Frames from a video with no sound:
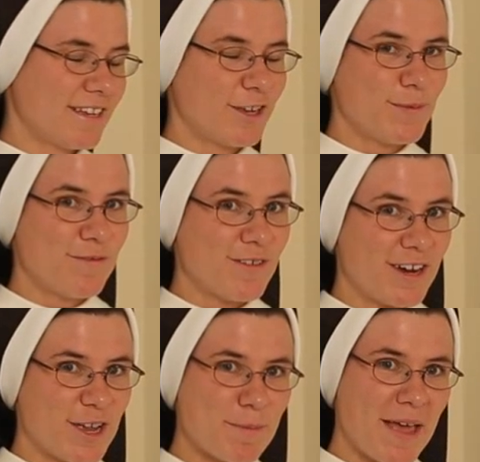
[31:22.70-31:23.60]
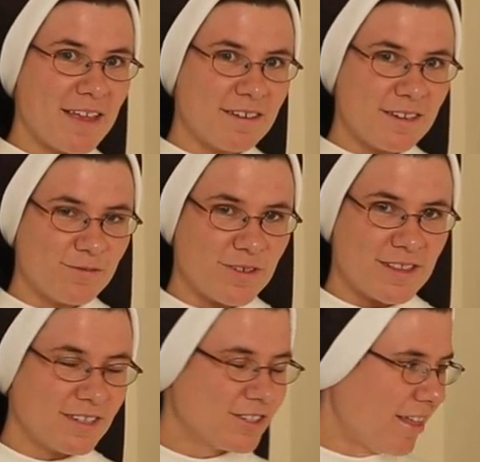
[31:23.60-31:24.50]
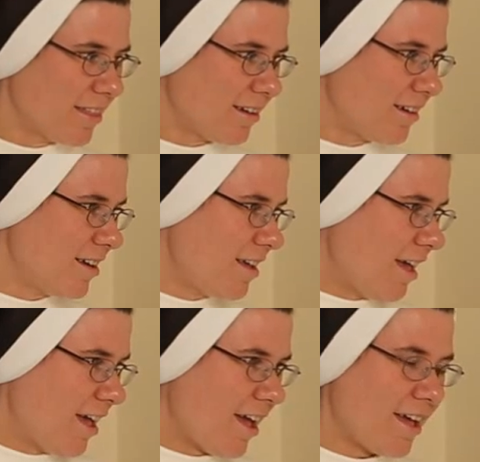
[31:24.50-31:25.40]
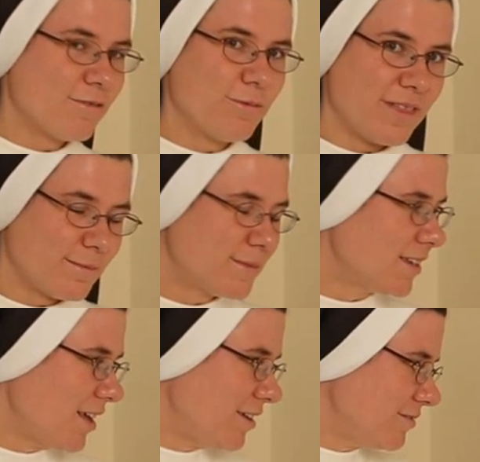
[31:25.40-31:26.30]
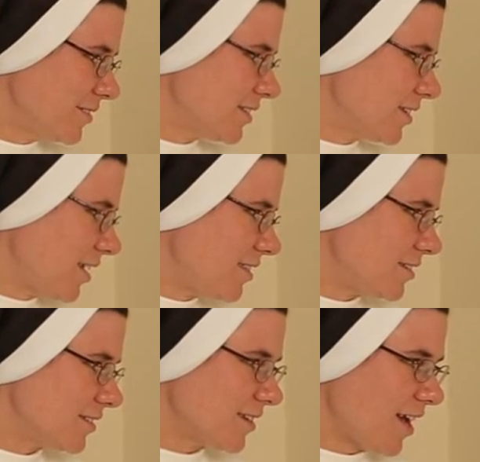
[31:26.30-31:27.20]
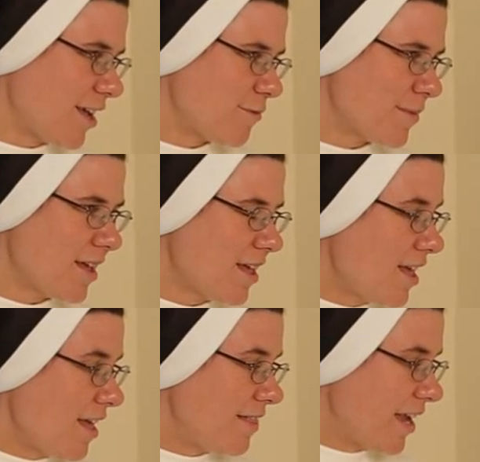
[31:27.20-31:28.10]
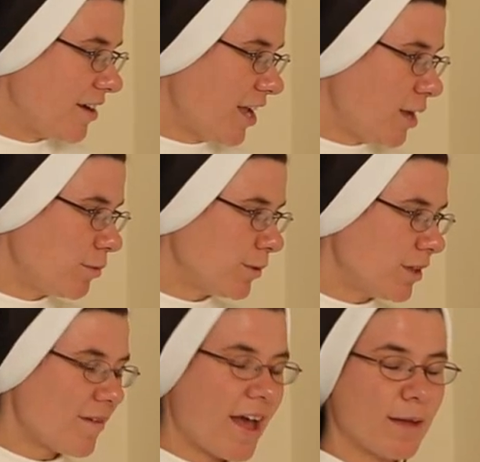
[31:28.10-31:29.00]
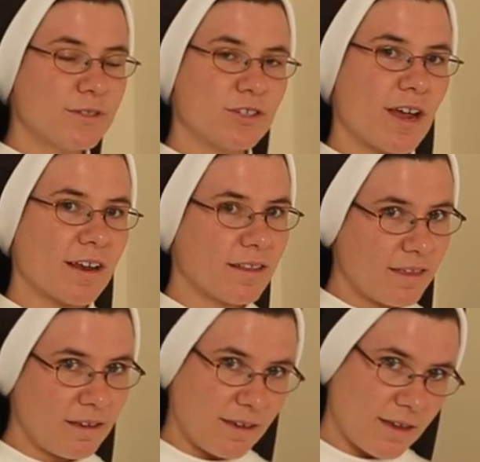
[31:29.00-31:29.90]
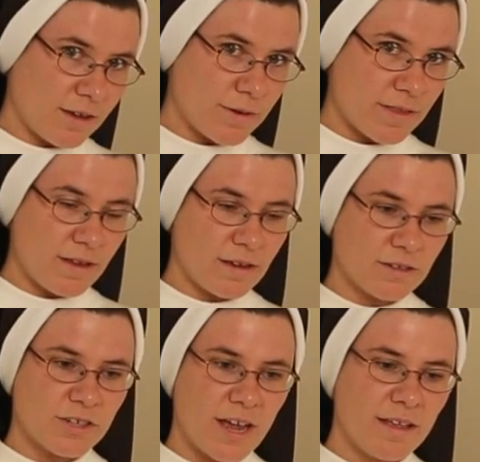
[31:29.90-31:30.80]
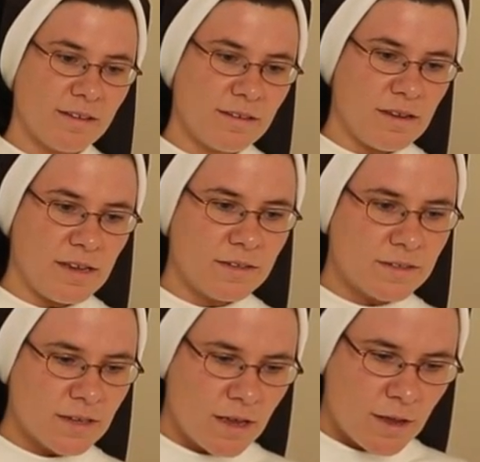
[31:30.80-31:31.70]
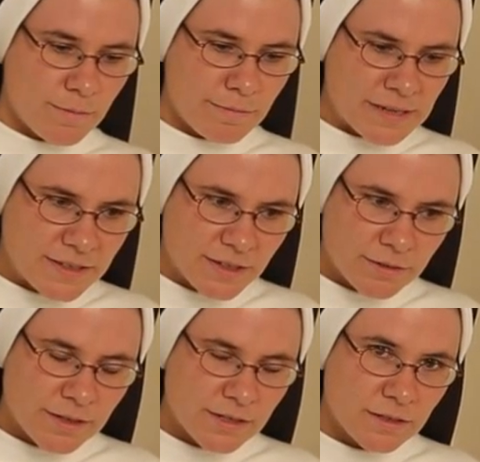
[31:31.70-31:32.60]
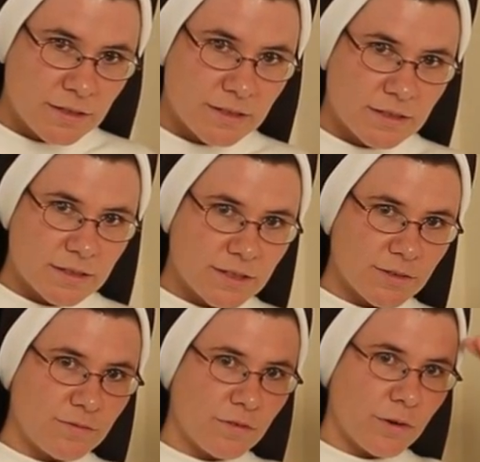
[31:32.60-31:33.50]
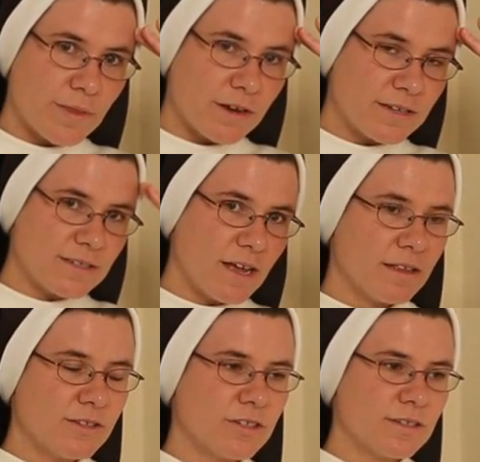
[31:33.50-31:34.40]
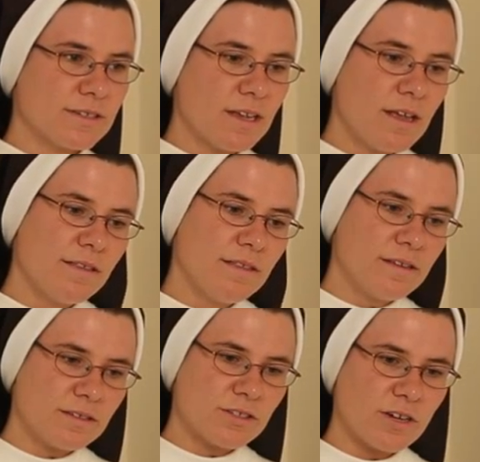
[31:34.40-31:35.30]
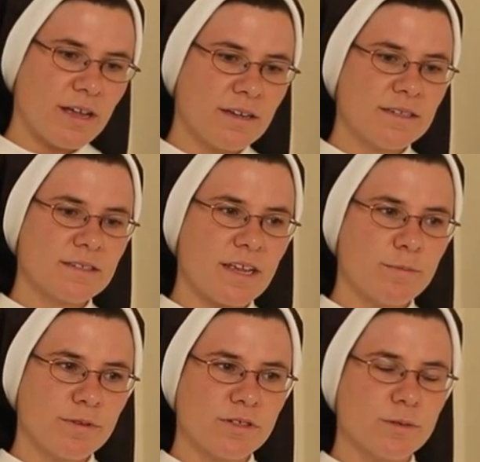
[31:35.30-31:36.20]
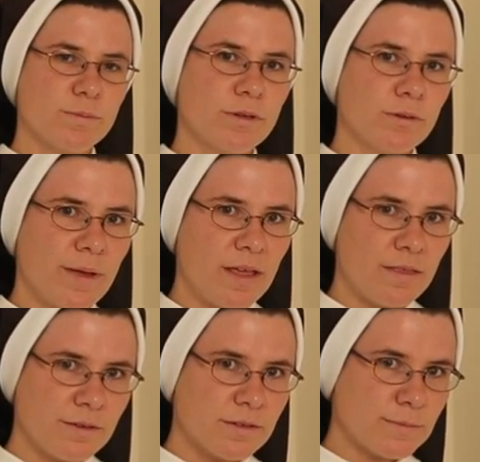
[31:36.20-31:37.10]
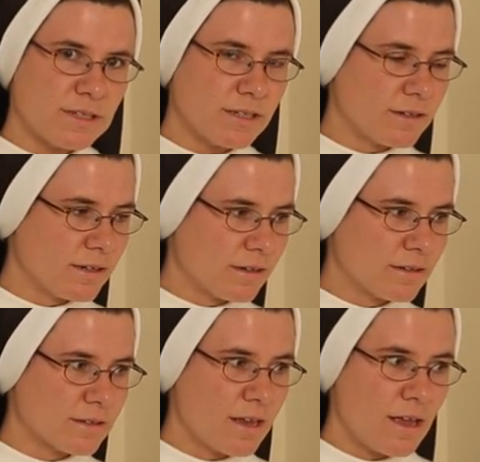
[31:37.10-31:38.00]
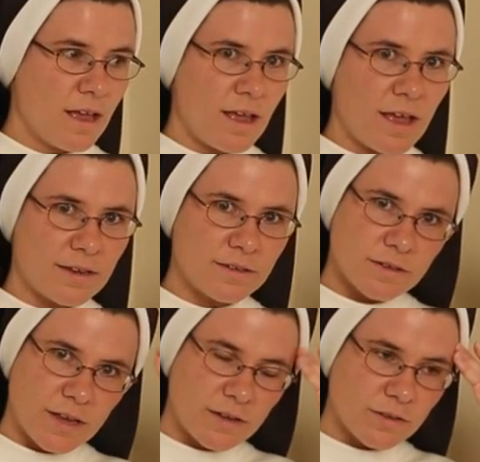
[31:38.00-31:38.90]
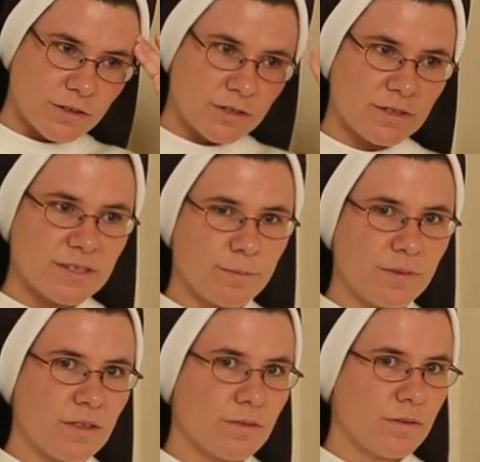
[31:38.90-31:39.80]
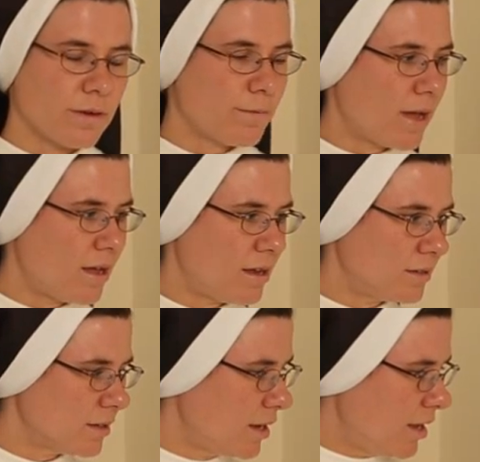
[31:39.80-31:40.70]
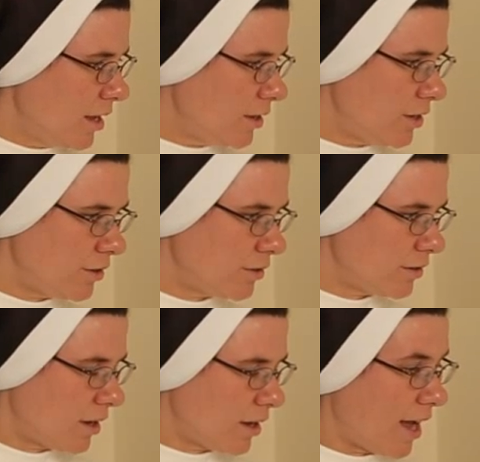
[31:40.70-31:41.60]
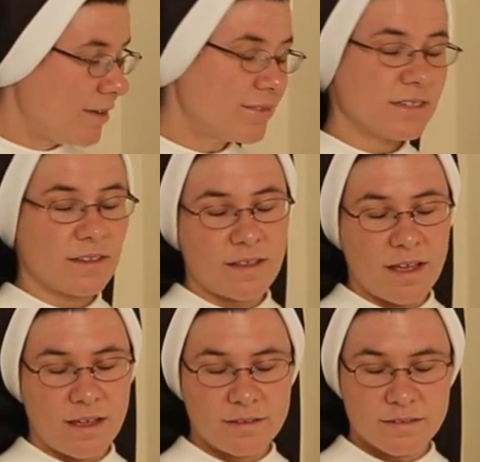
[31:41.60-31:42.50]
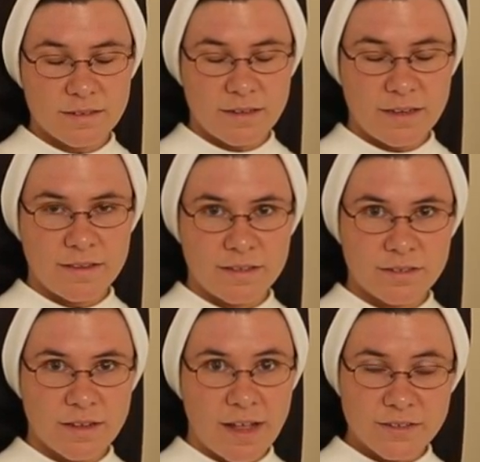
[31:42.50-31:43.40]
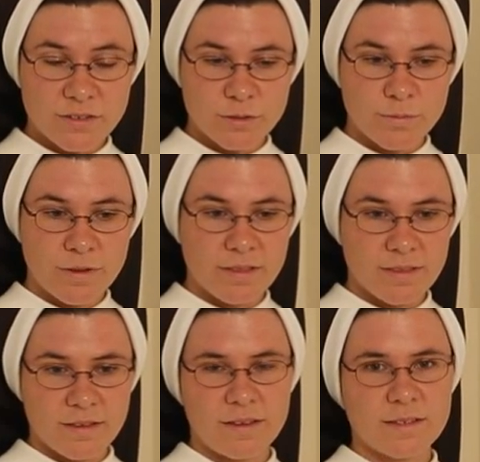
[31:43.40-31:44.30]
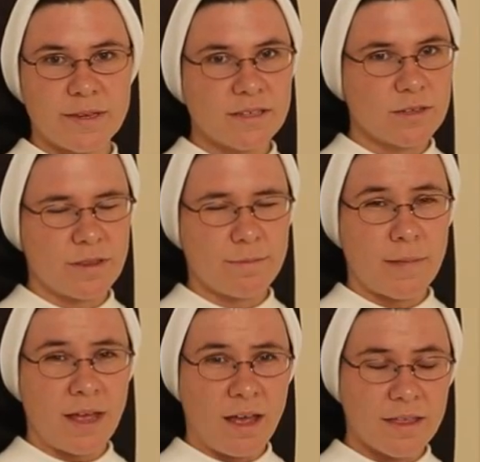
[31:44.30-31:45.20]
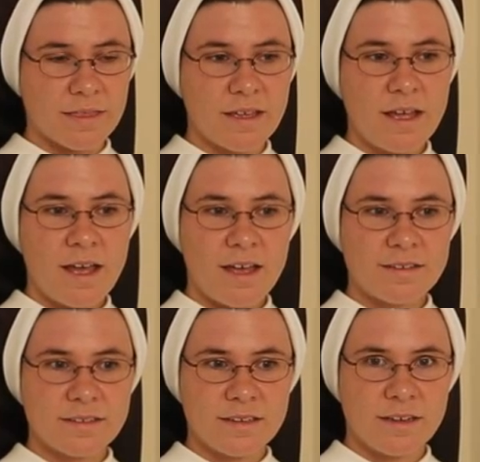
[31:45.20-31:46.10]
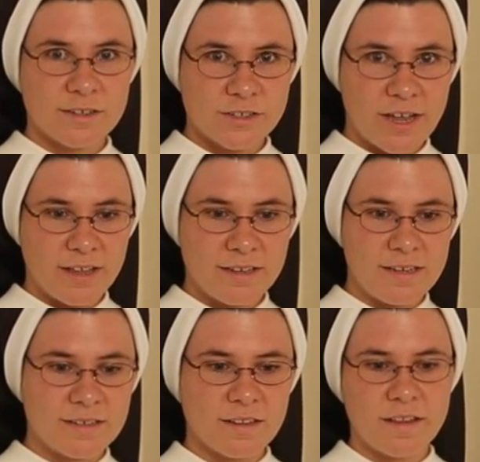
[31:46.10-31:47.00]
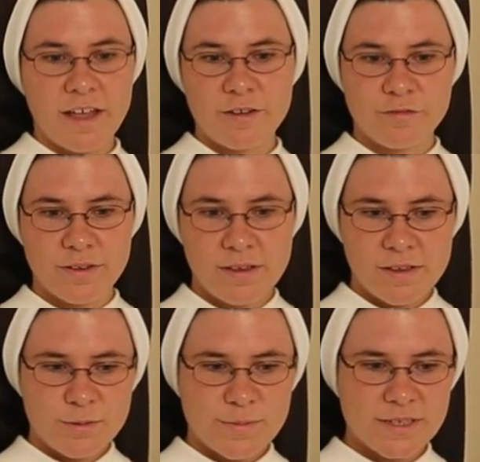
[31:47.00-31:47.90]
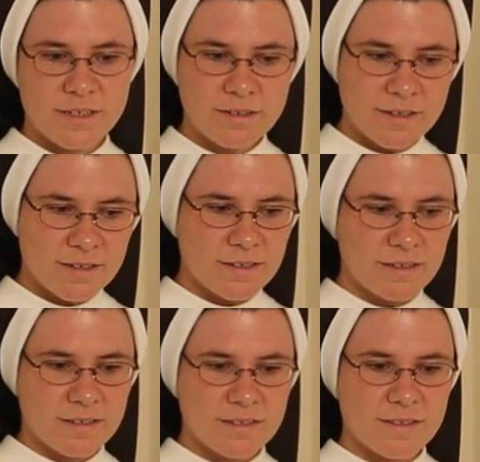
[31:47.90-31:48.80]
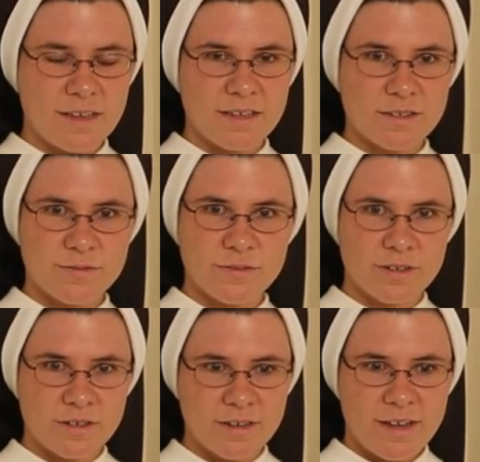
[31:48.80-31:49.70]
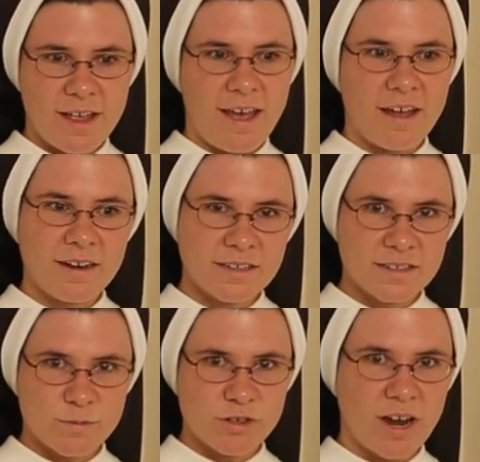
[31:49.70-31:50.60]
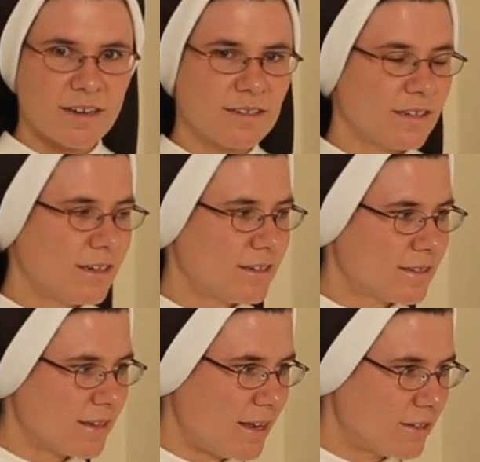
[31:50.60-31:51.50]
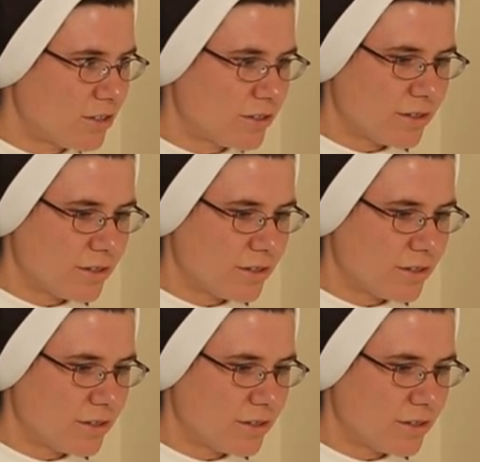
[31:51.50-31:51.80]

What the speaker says: They can be very competitive with each other and with themselves at this time. They are capable of abstract thinking, where the young child needs materials to form their intelligence. This child is able to put away those materials and learn simply through their mind. And I've seen that in the classroom especially with math, as the young child needs a lot of materials, things for adding, subtracting, and such,